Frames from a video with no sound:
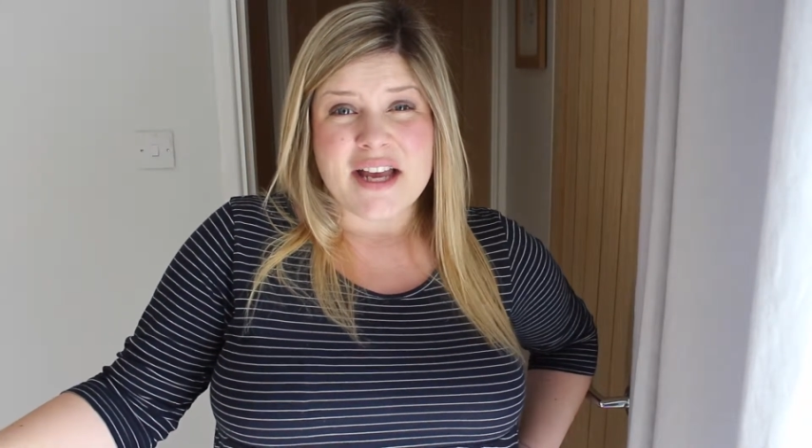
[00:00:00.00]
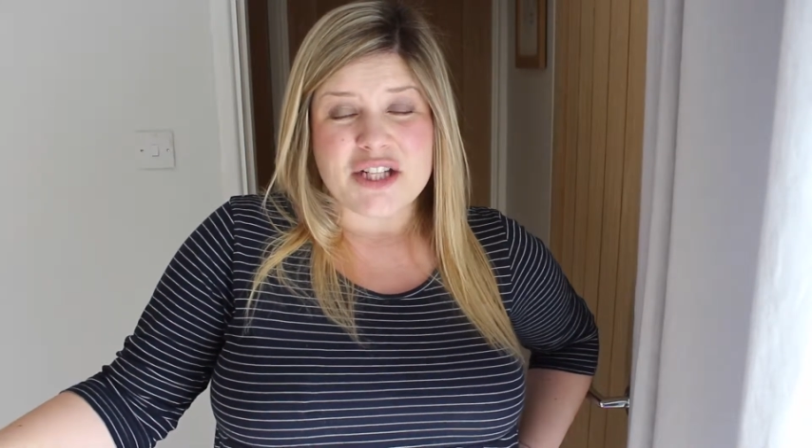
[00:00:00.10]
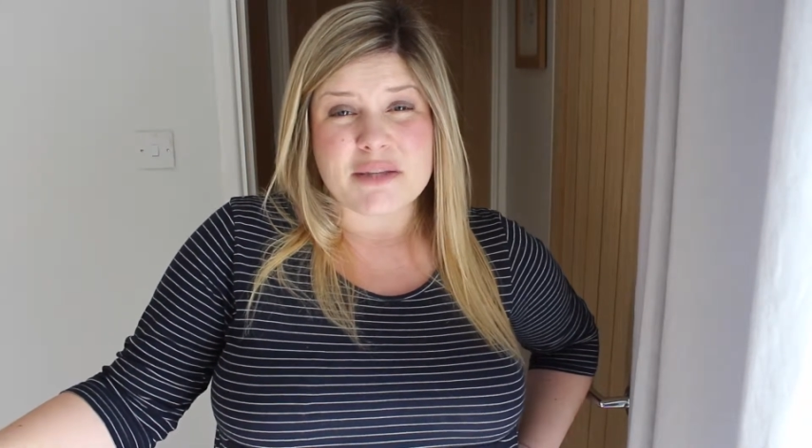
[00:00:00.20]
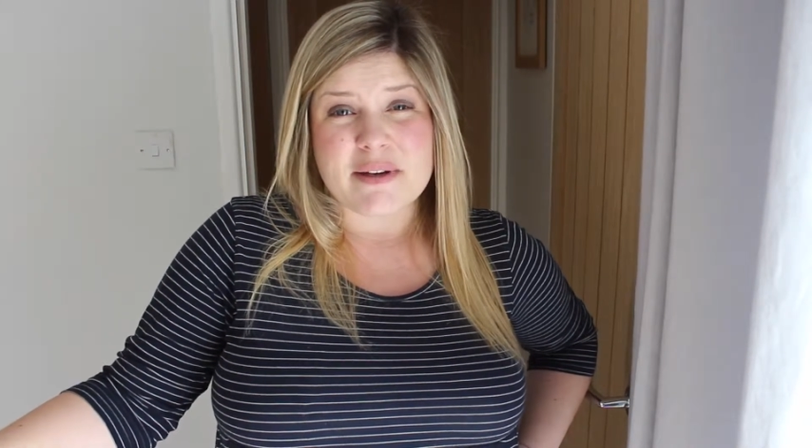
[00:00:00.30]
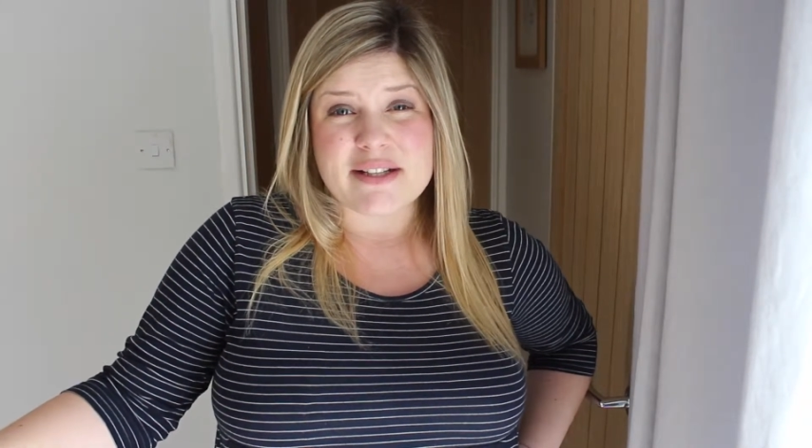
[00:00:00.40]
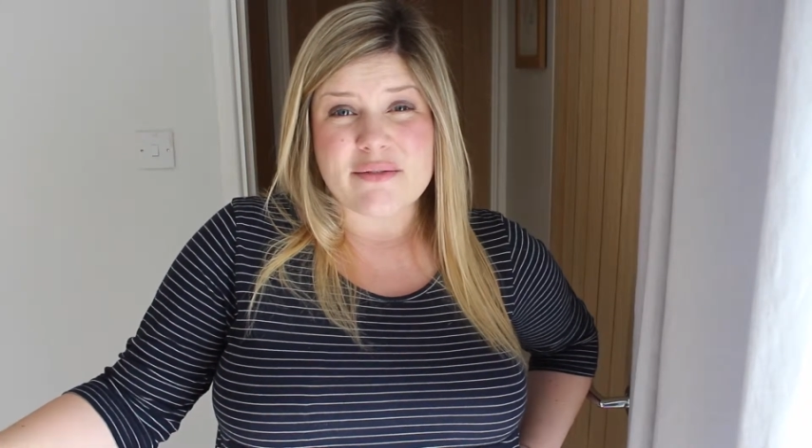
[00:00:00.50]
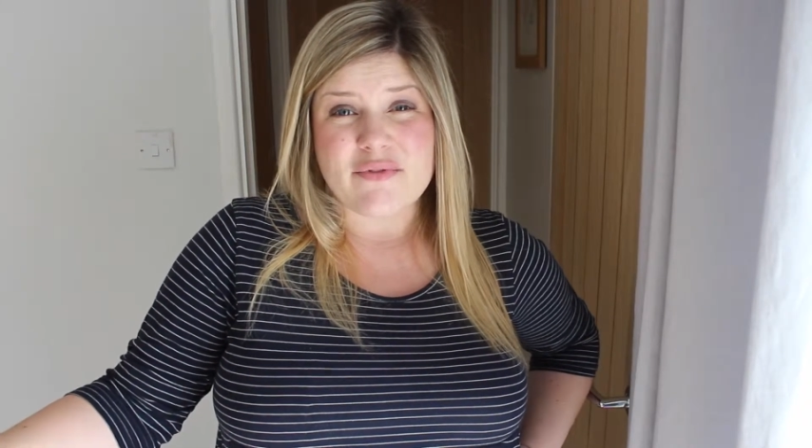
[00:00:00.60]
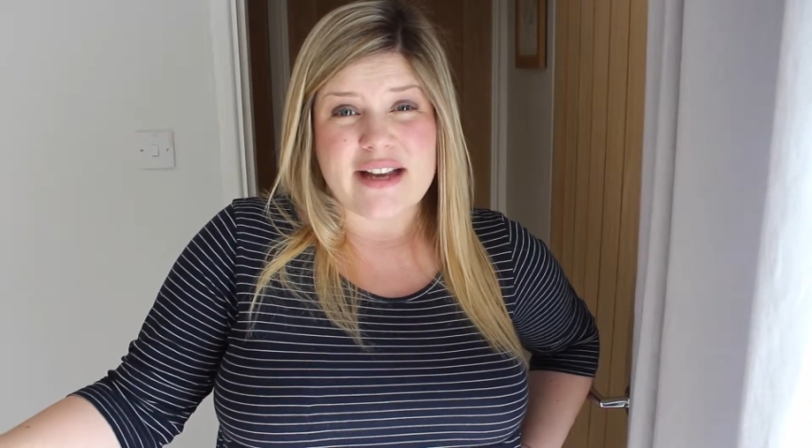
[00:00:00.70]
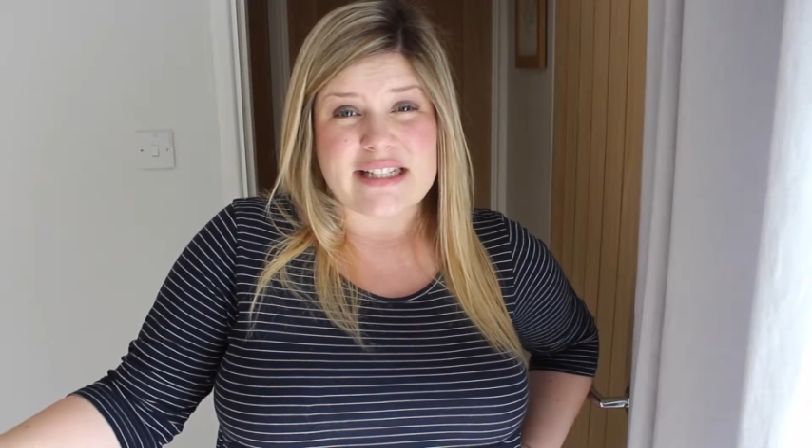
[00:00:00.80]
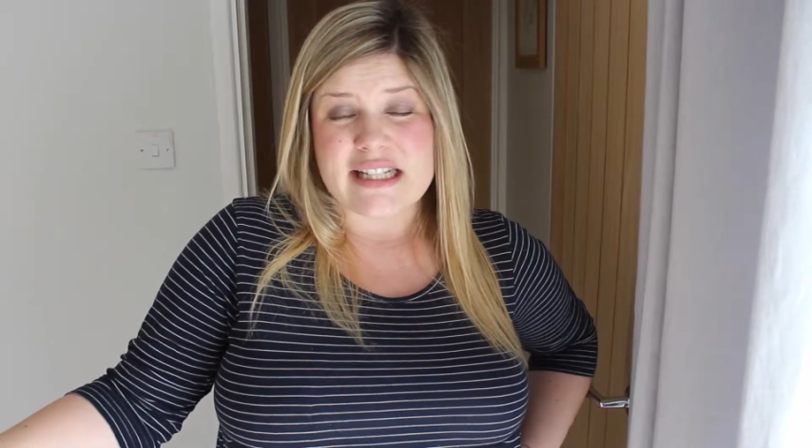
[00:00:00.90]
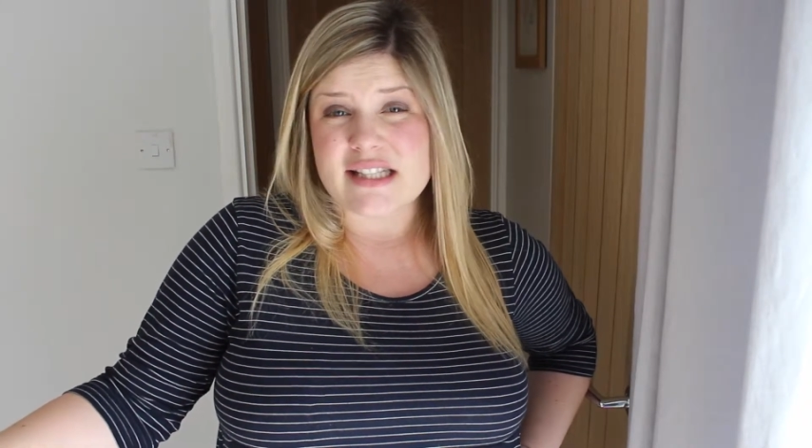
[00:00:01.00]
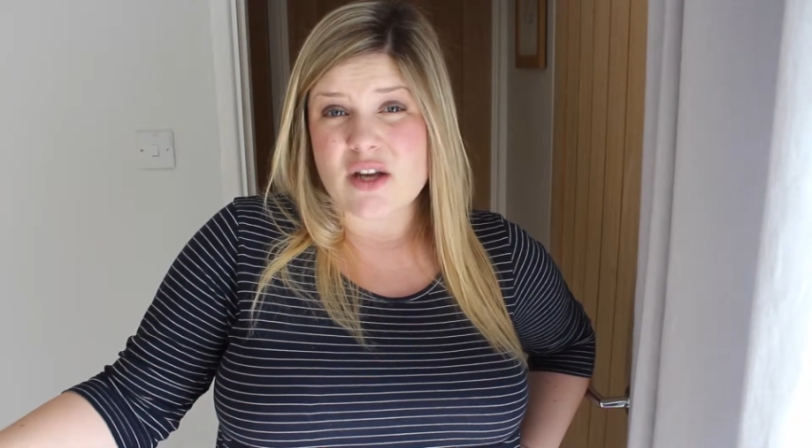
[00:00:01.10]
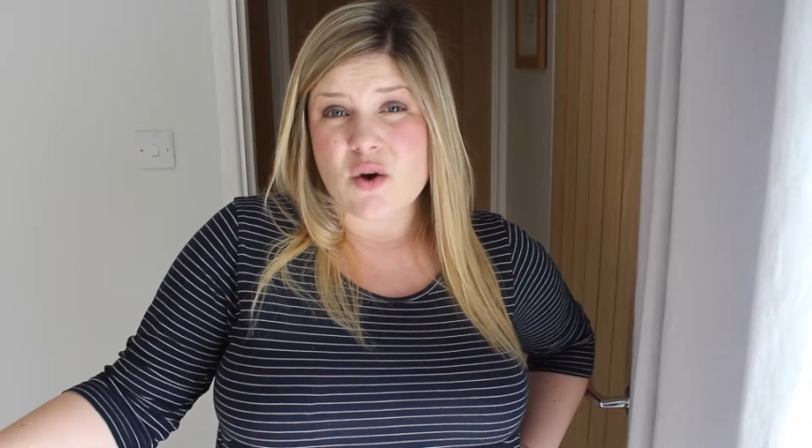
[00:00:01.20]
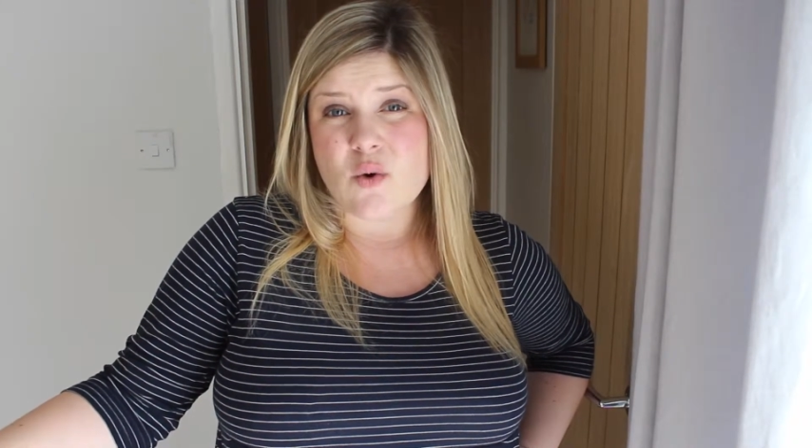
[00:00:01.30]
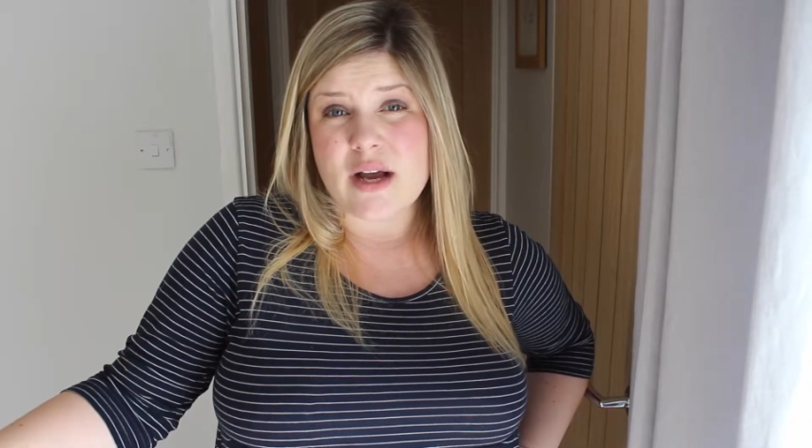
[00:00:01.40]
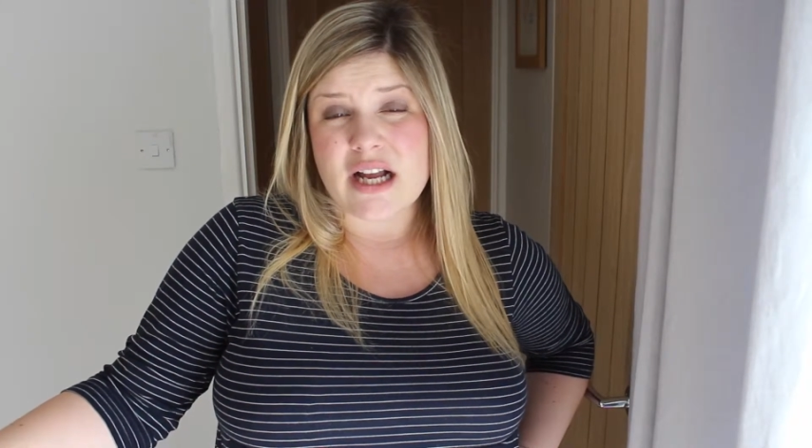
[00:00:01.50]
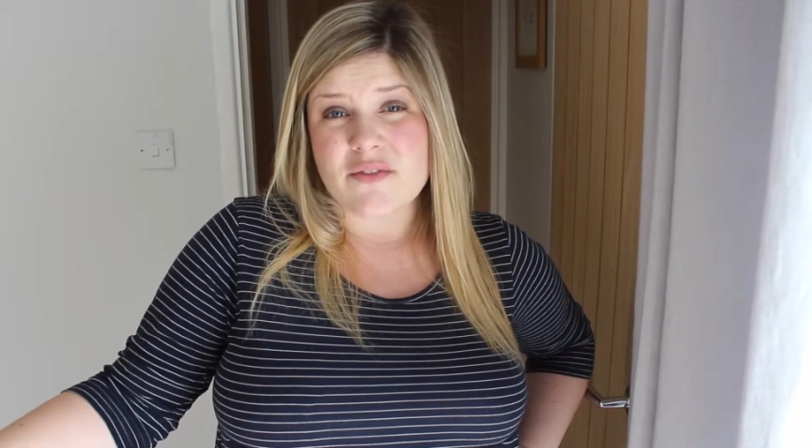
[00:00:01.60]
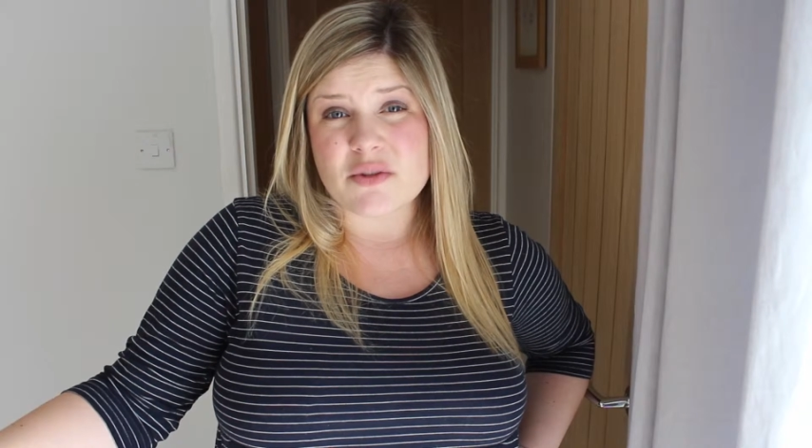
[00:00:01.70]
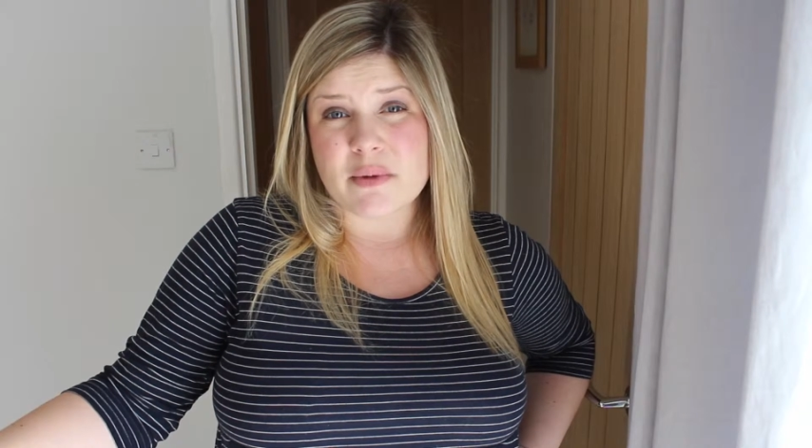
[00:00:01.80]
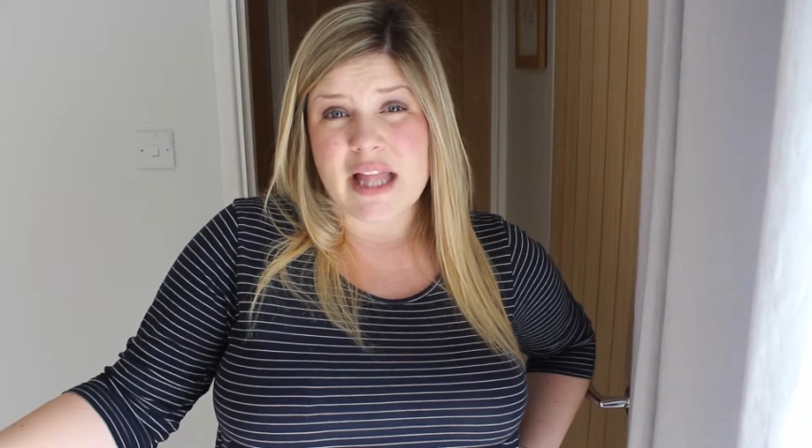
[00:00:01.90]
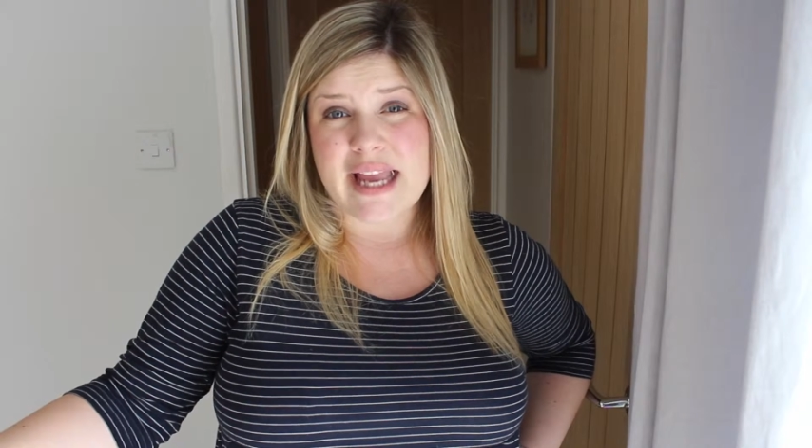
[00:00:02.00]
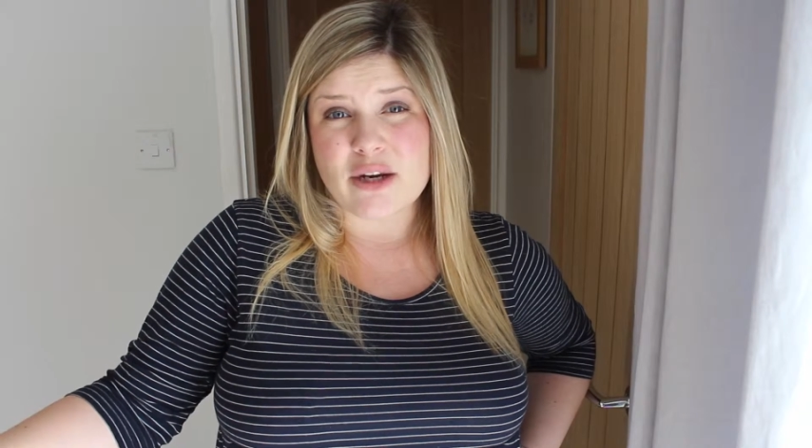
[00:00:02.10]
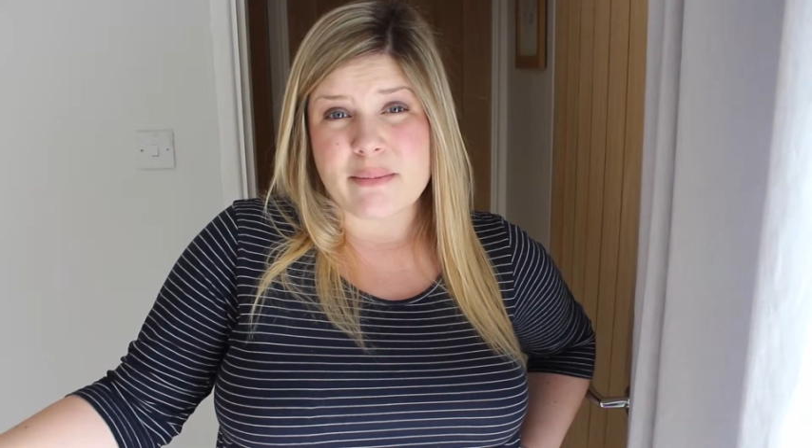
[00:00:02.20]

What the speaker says: just because I'm finding it so uncomfortable lying